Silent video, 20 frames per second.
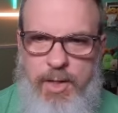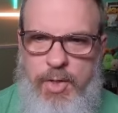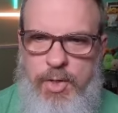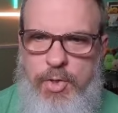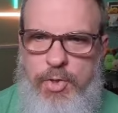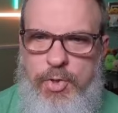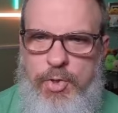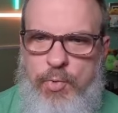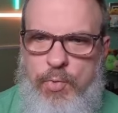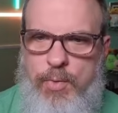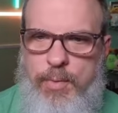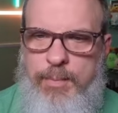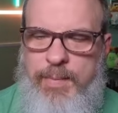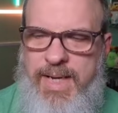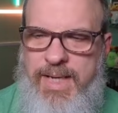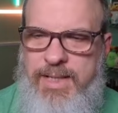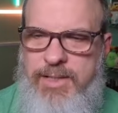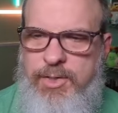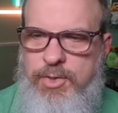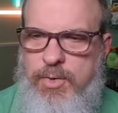The
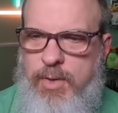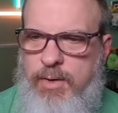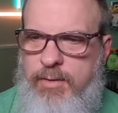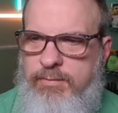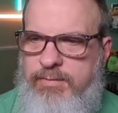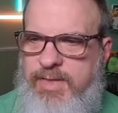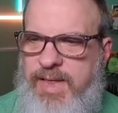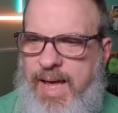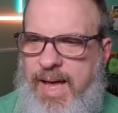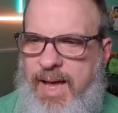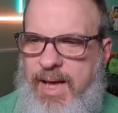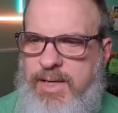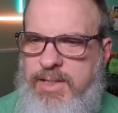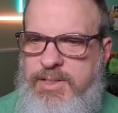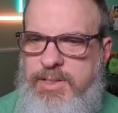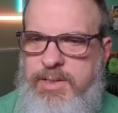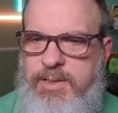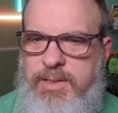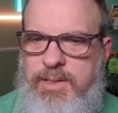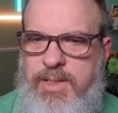remainder of
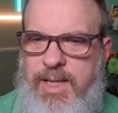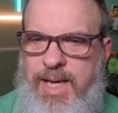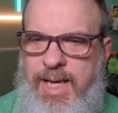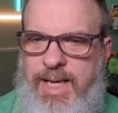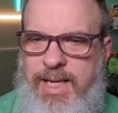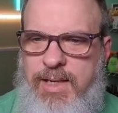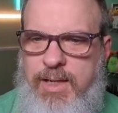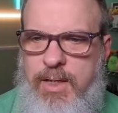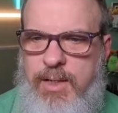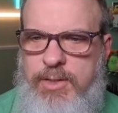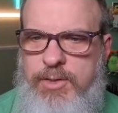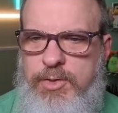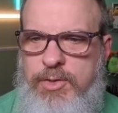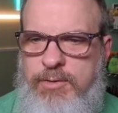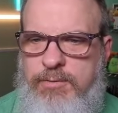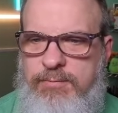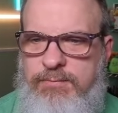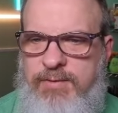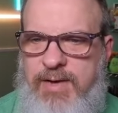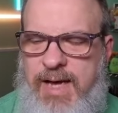that,
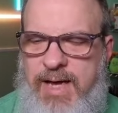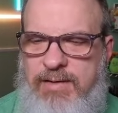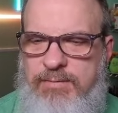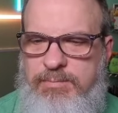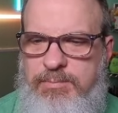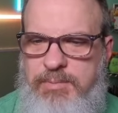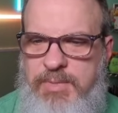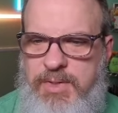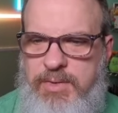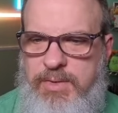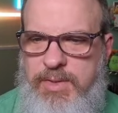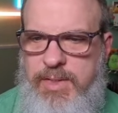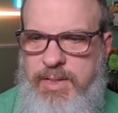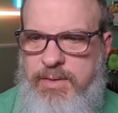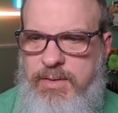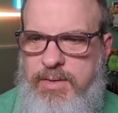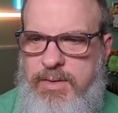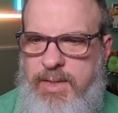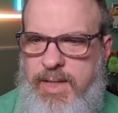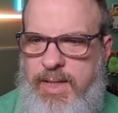805
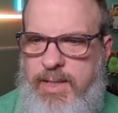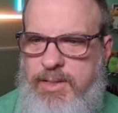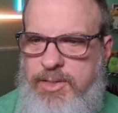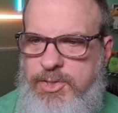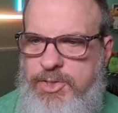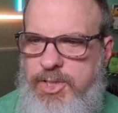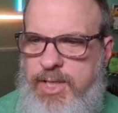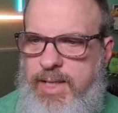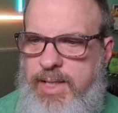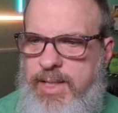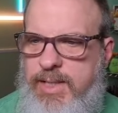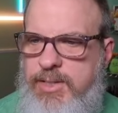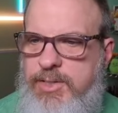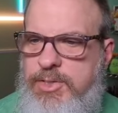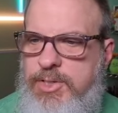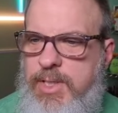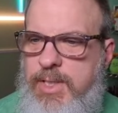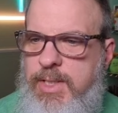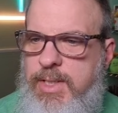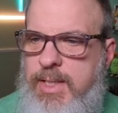million and
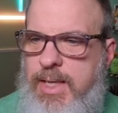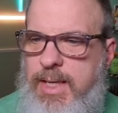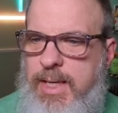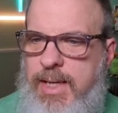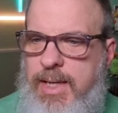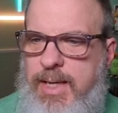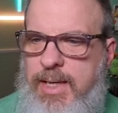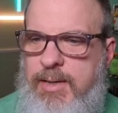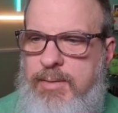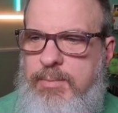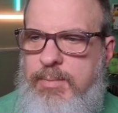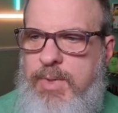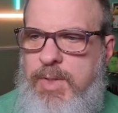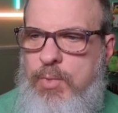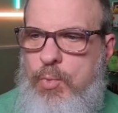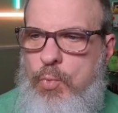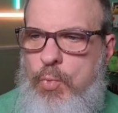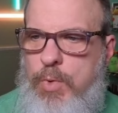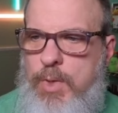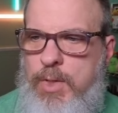change, um,
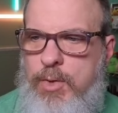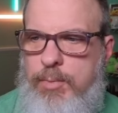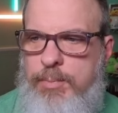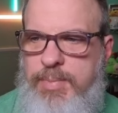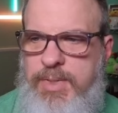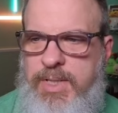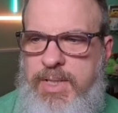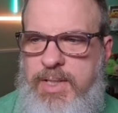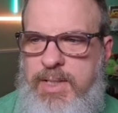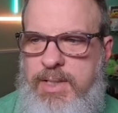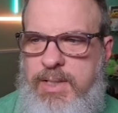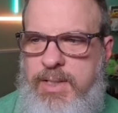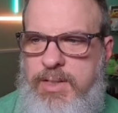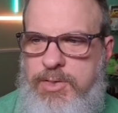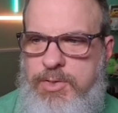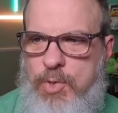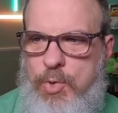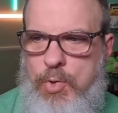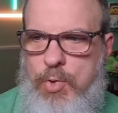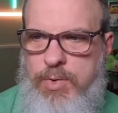will be
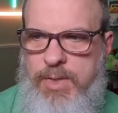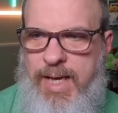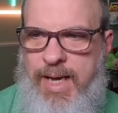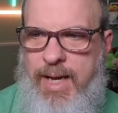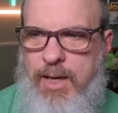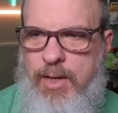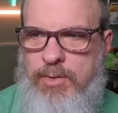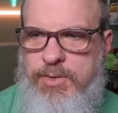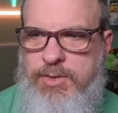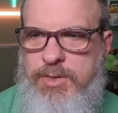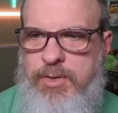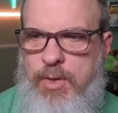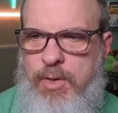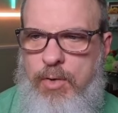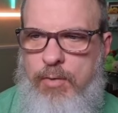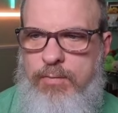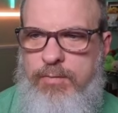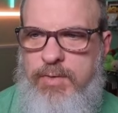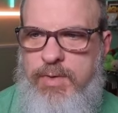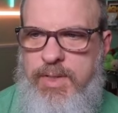doled out
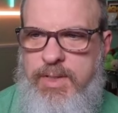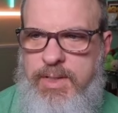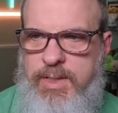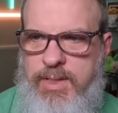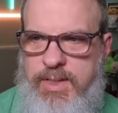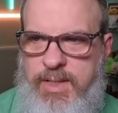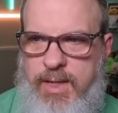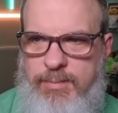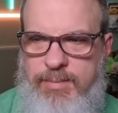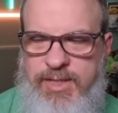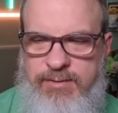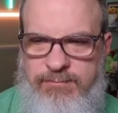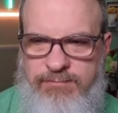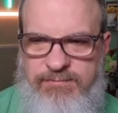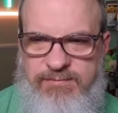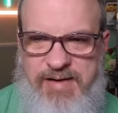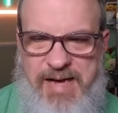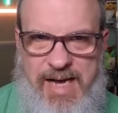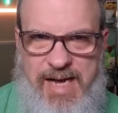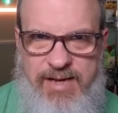over the coming
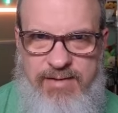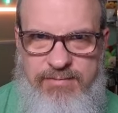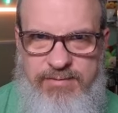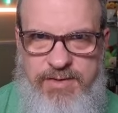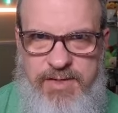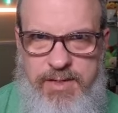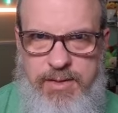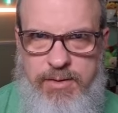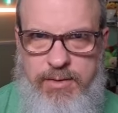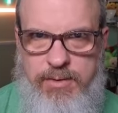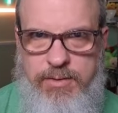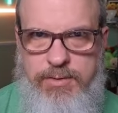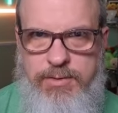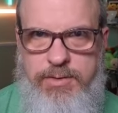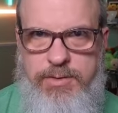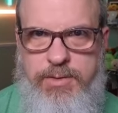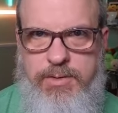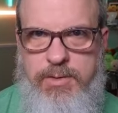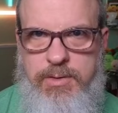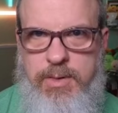five
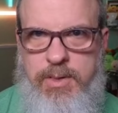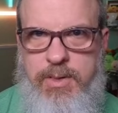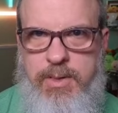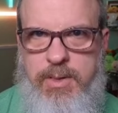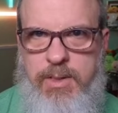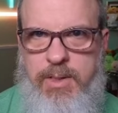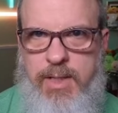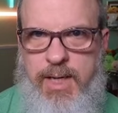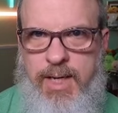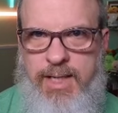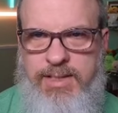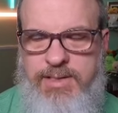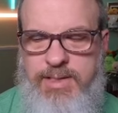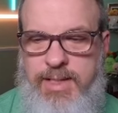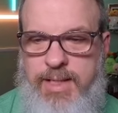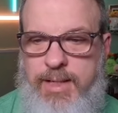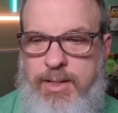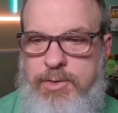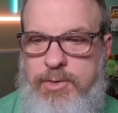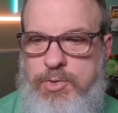years as an
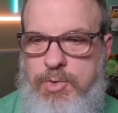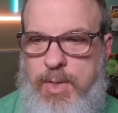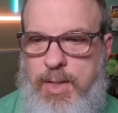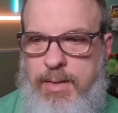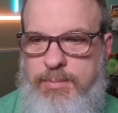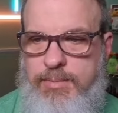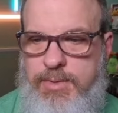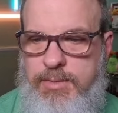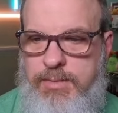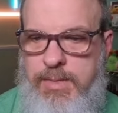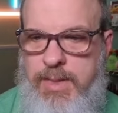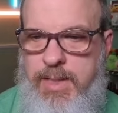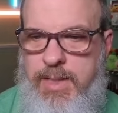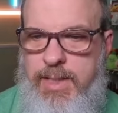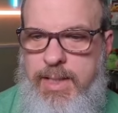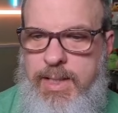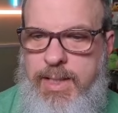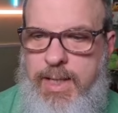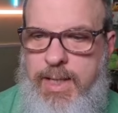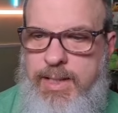airdrop.
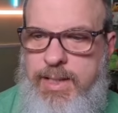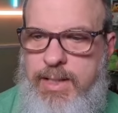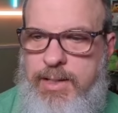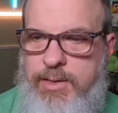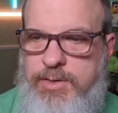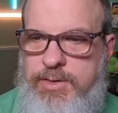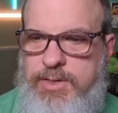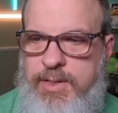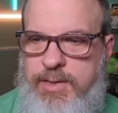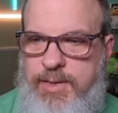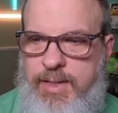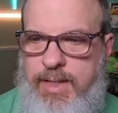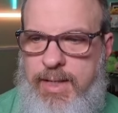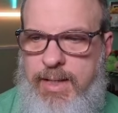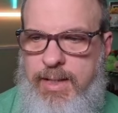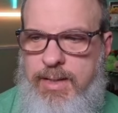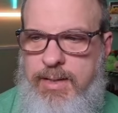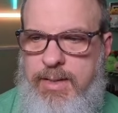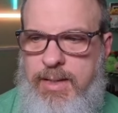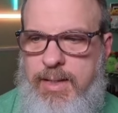And here's the
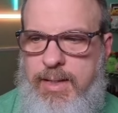thing.